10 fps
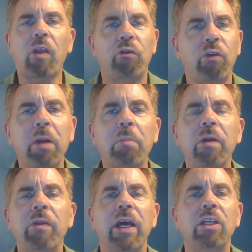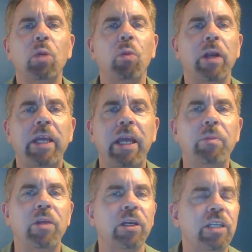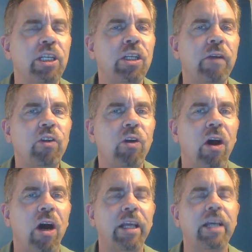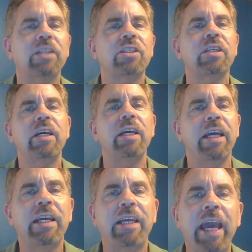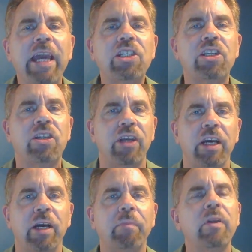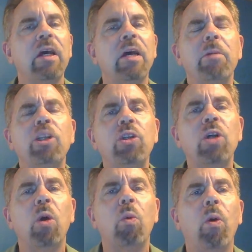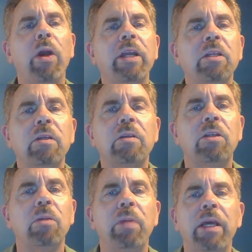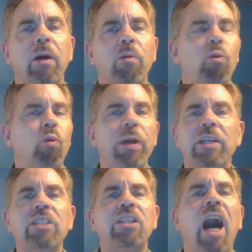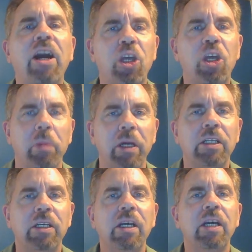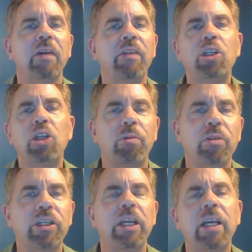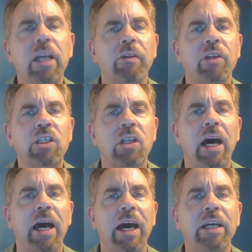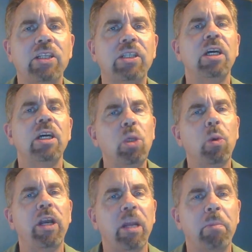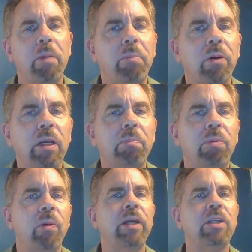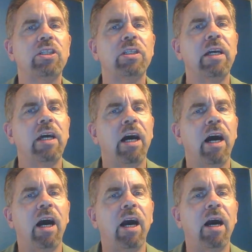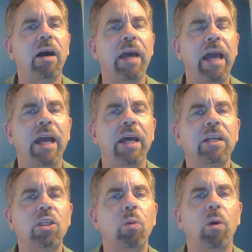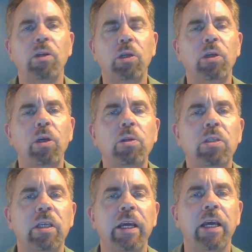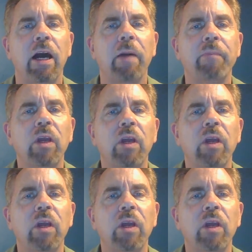remember that you want to keep the attention of your audience, engage them, but you don't want it to be a written document that you're presenting on the slides. You want it to be bullet points, and you use the